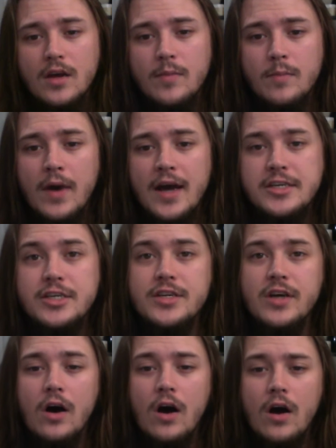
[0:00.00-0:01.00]

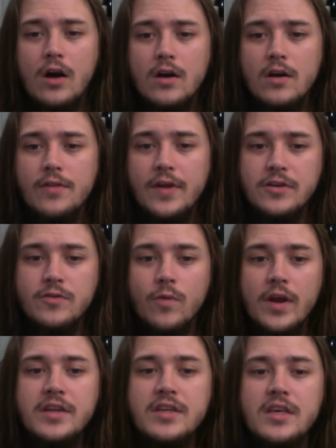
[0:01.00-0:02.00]
Mashadar, that
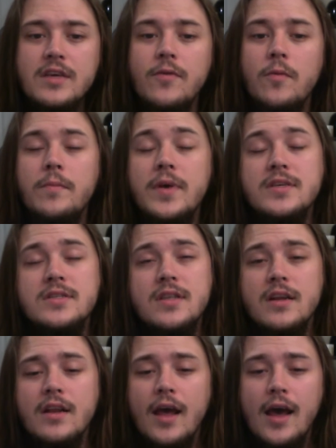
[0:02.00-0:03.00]
great evil mist
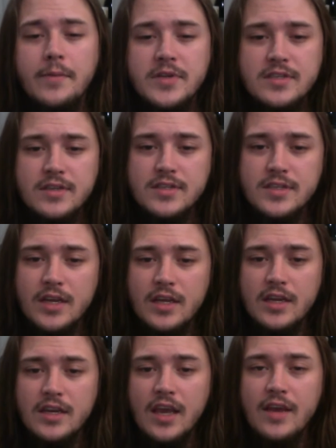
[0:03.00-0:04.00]
that inhabits the
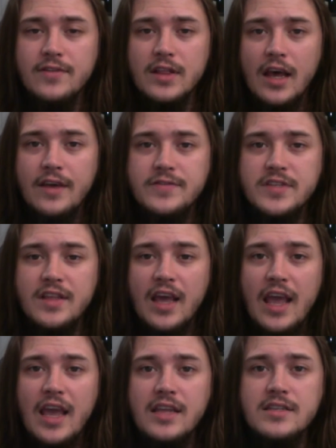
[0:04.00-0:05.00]
city and gave life to the
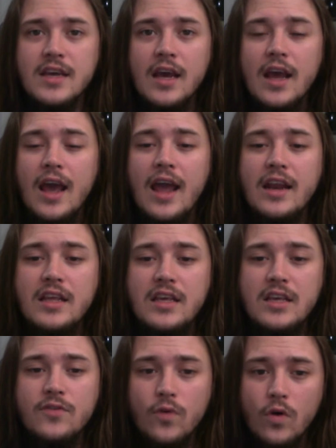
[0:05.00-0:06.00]
hate and
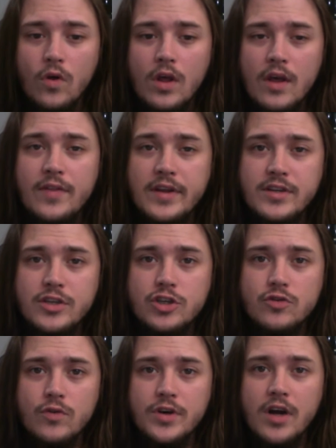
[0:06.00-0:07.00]
evil that
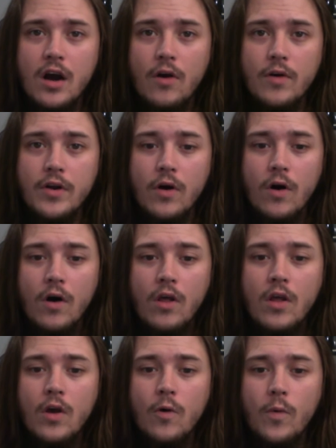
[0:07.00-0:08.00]
destroyed Aradhal,
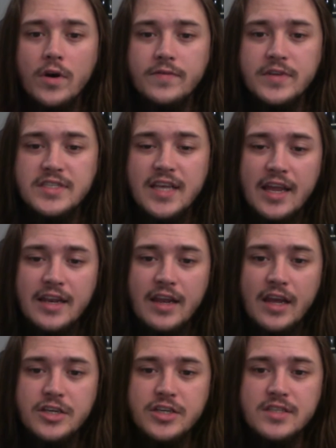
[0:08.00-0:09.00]
one of the 10
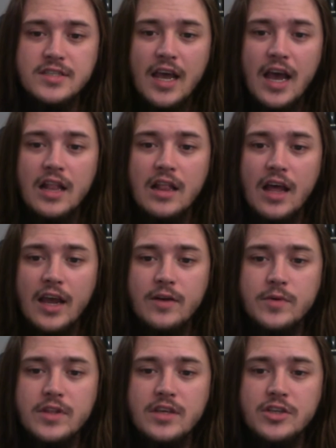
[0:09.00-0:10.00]
nations allied
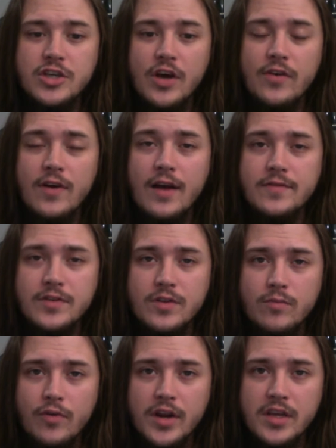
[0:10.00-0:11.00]
with each other after the
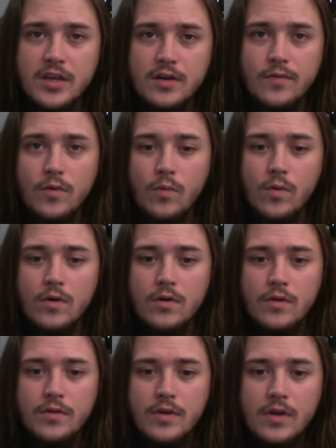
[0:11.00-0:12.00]
breaking of the
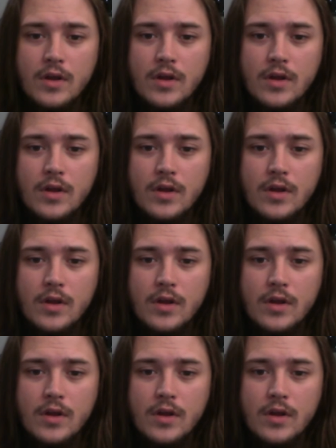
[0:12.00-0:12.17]
world.